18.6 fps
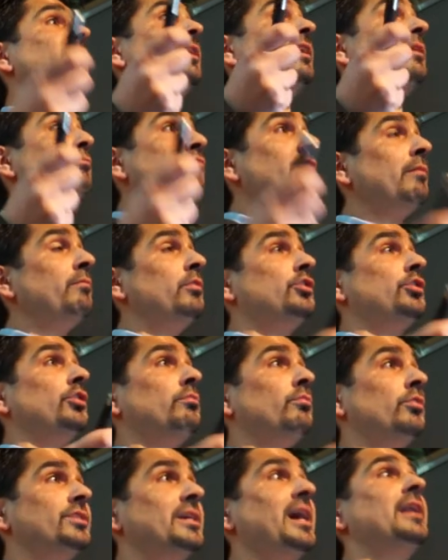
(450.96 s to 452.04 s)
of the premature
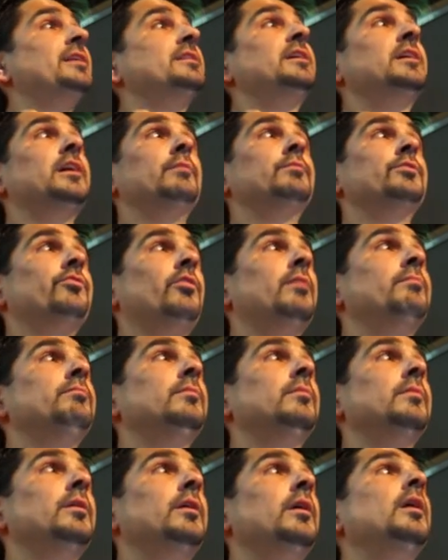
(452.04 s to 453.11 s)
mortality comes from.
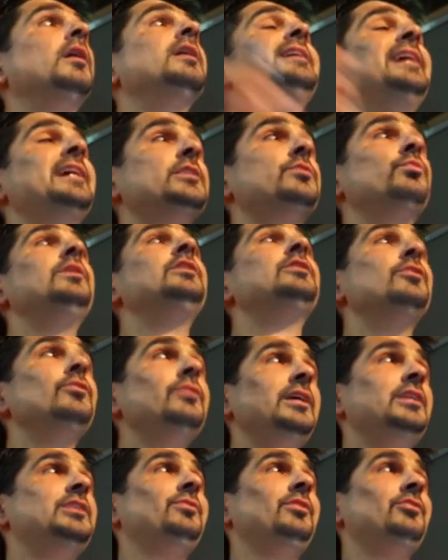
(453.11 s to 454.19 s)
Yes, we do
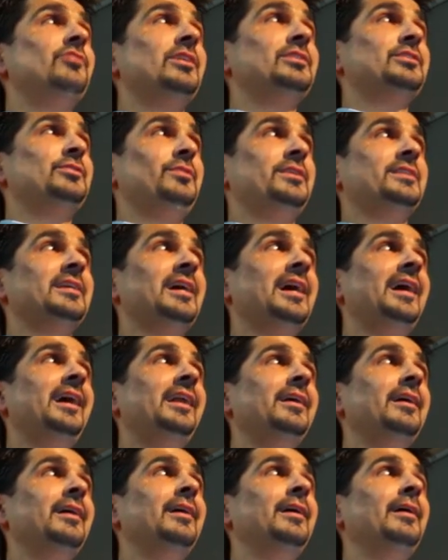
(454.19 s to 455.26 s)
need to address
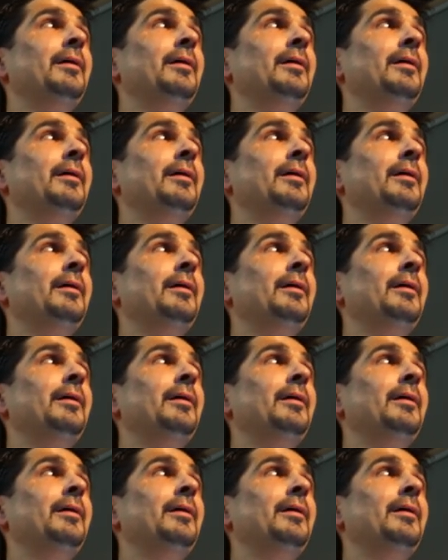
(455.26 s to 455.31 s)
suicide,